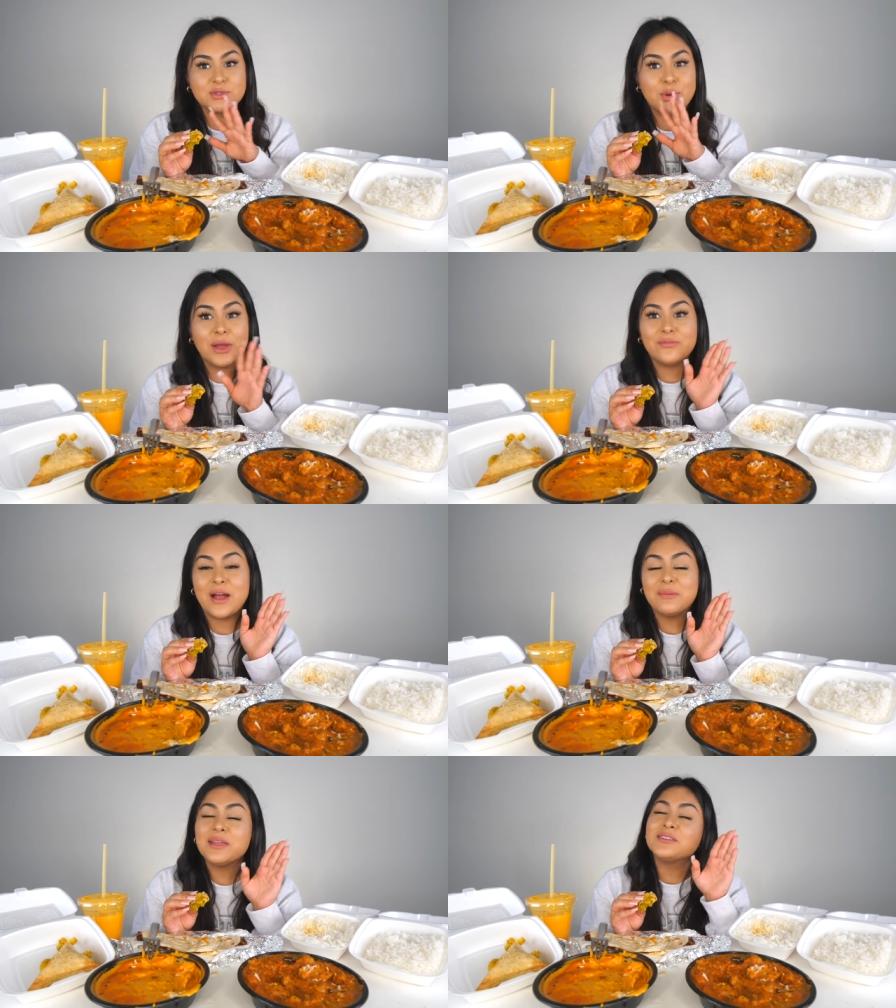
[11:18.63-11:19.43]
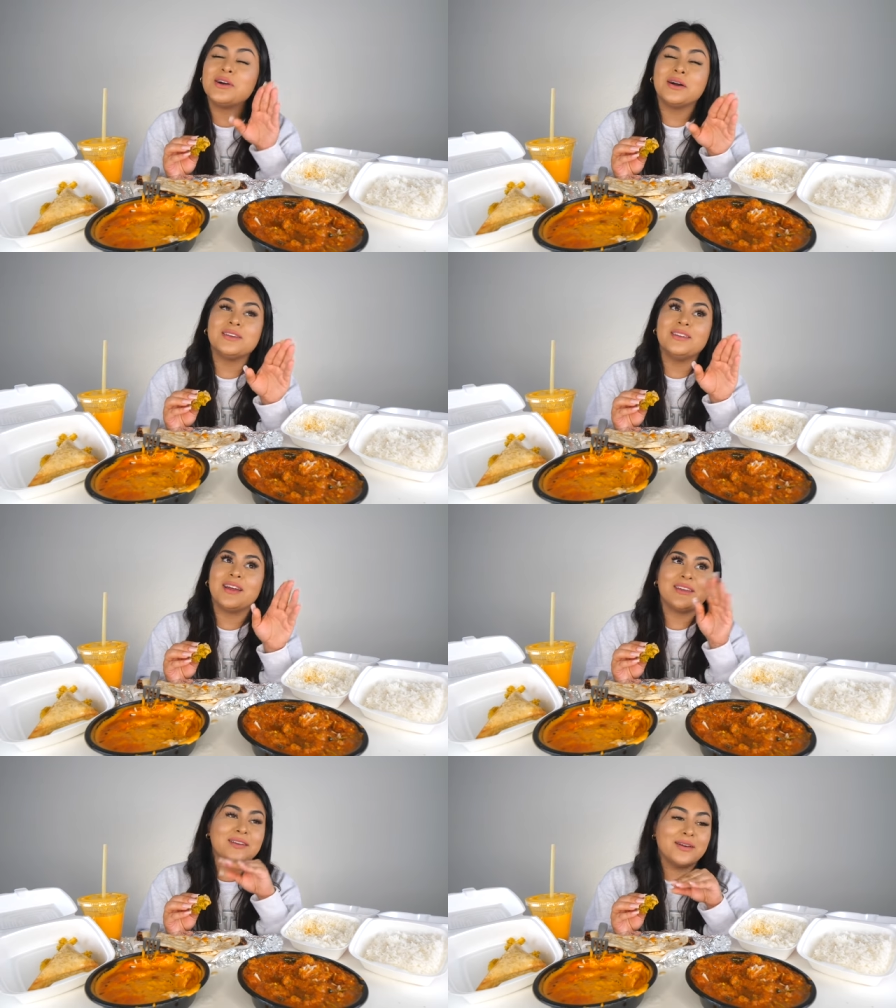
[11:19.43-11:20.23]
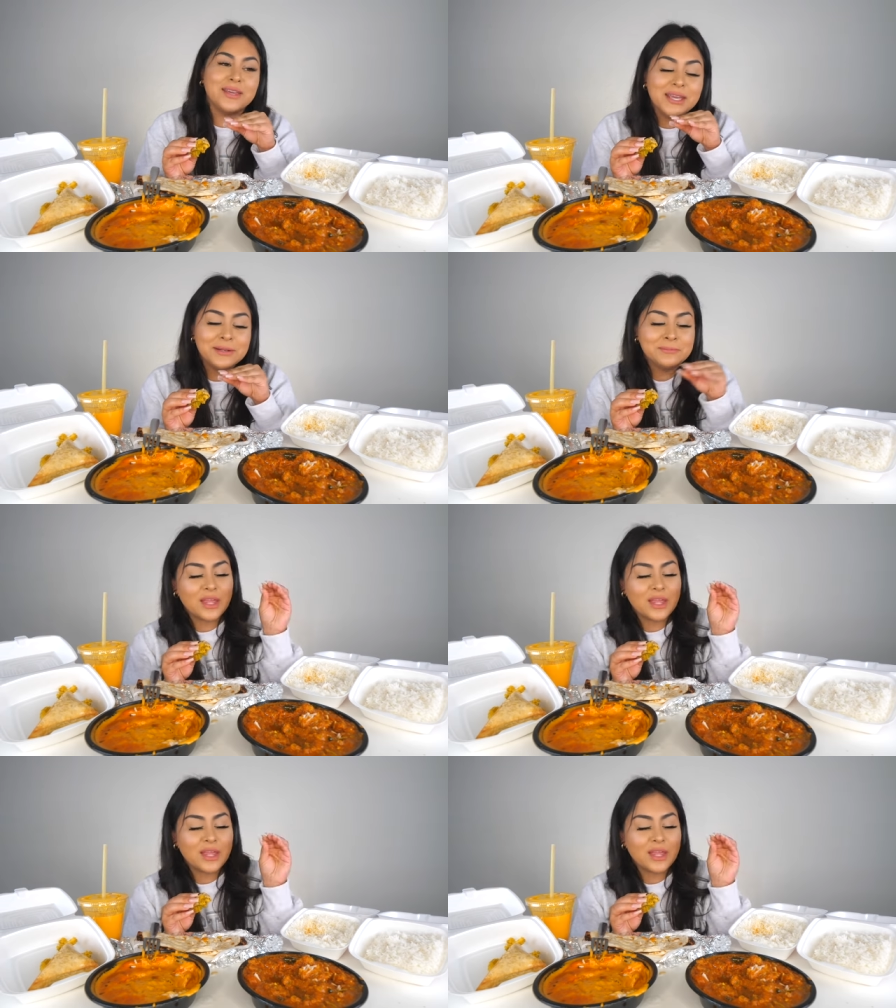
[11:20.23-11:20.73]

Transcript: So if I'm like talking, I cannot eat,